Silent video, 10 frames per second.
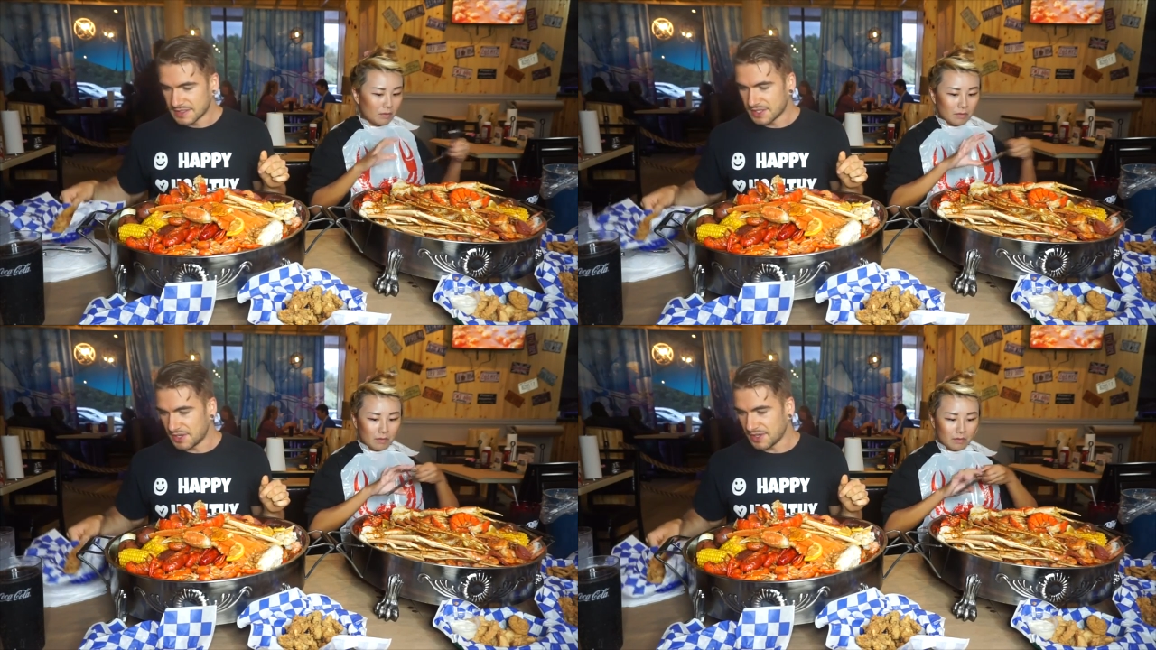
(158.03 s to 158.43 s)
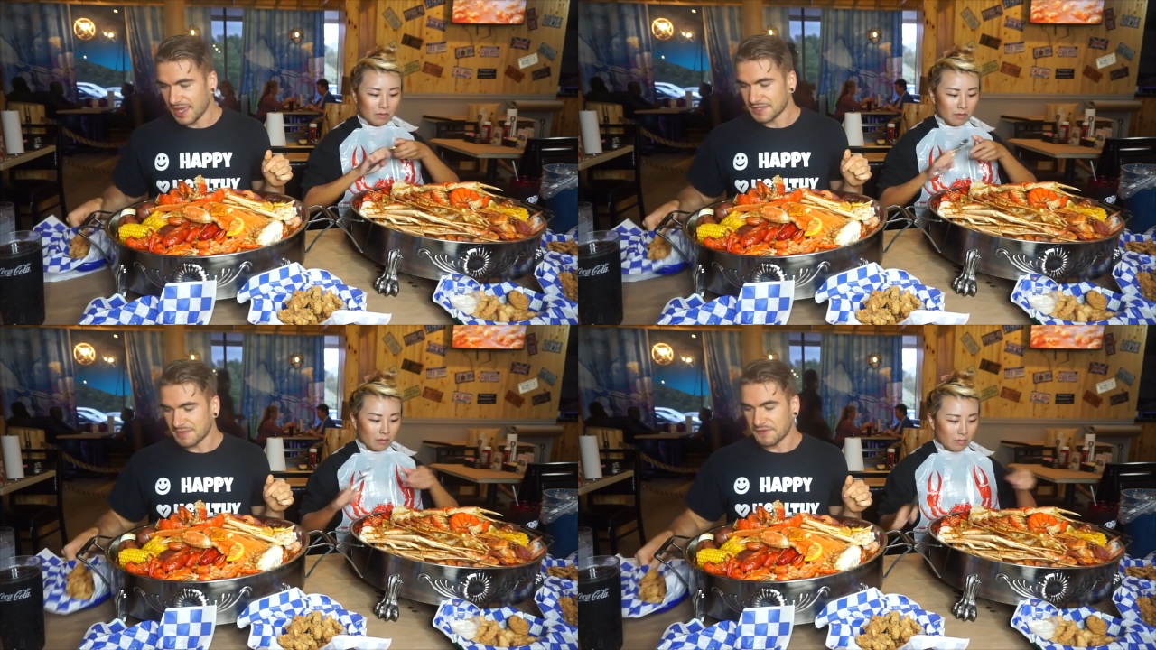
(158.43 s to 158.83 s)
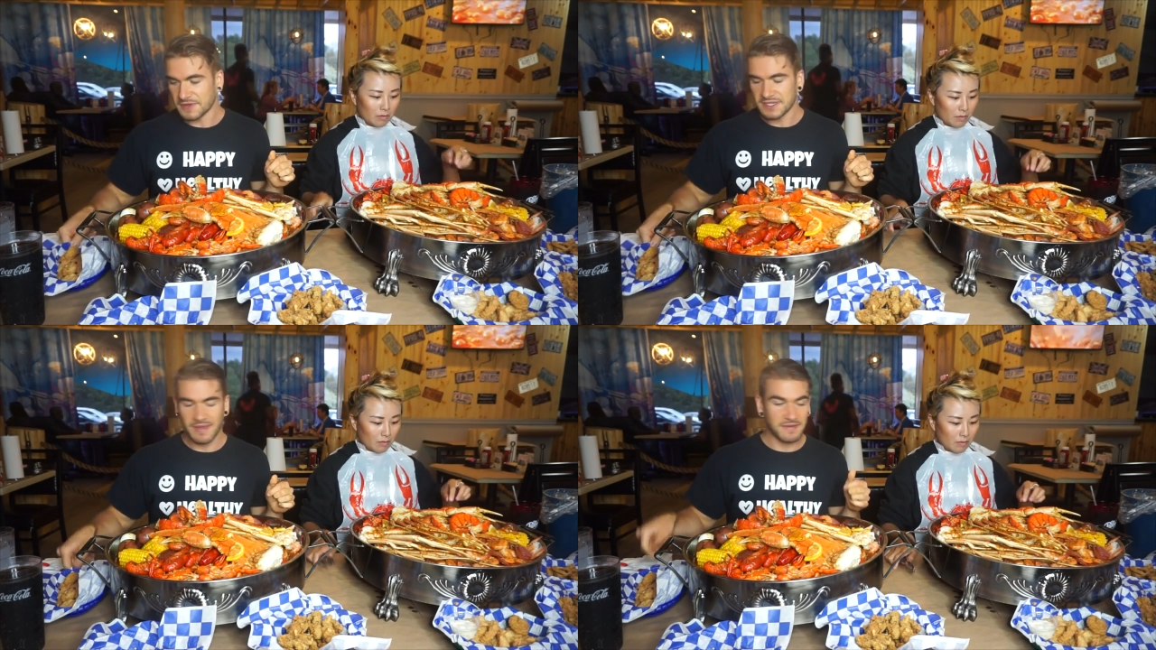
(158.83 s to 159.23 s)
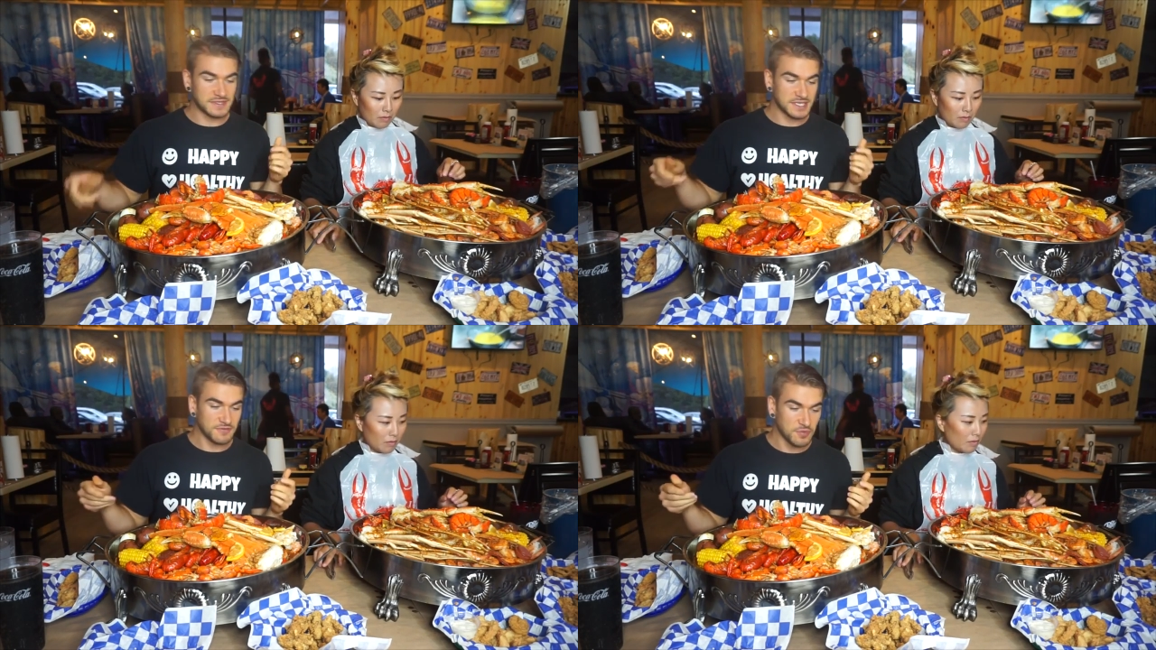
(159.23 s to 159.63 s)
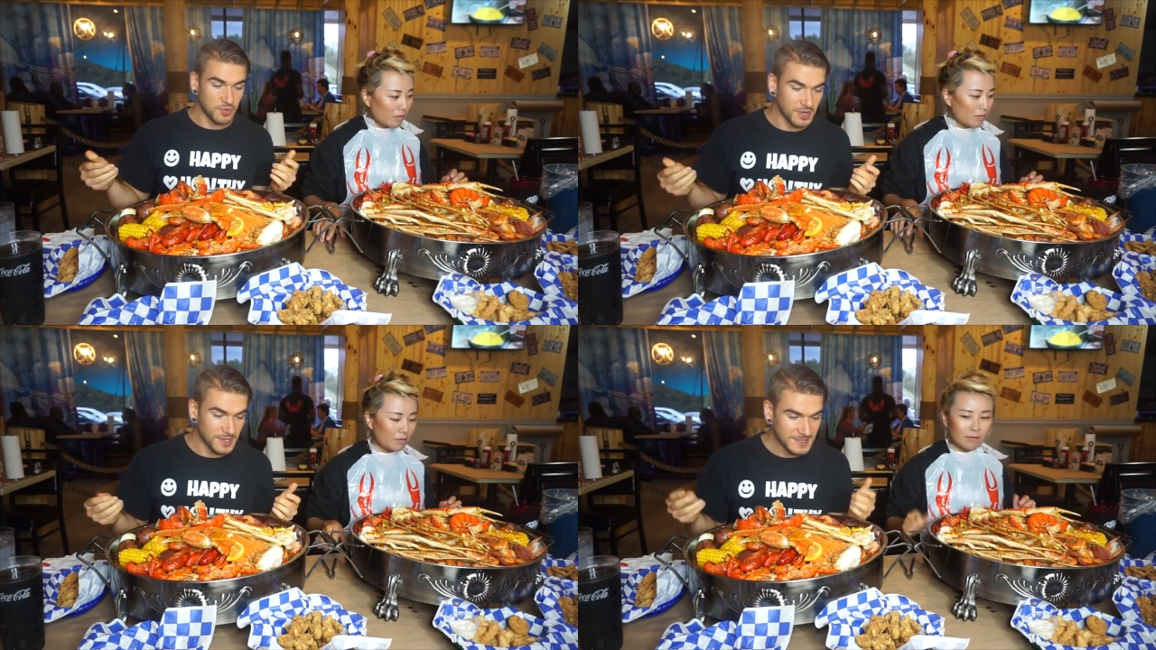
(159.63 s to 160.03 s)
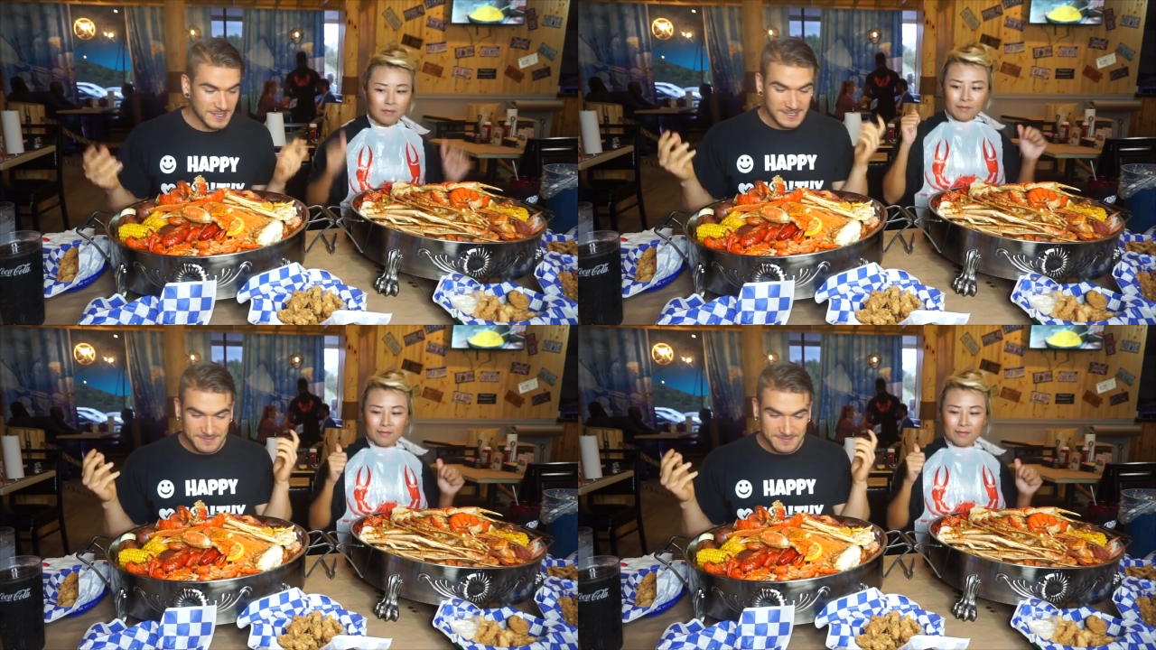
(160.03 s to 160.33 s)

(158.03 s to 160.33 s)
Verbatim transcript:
Speaker 1: So yeah, this is my first time having a seafood boil.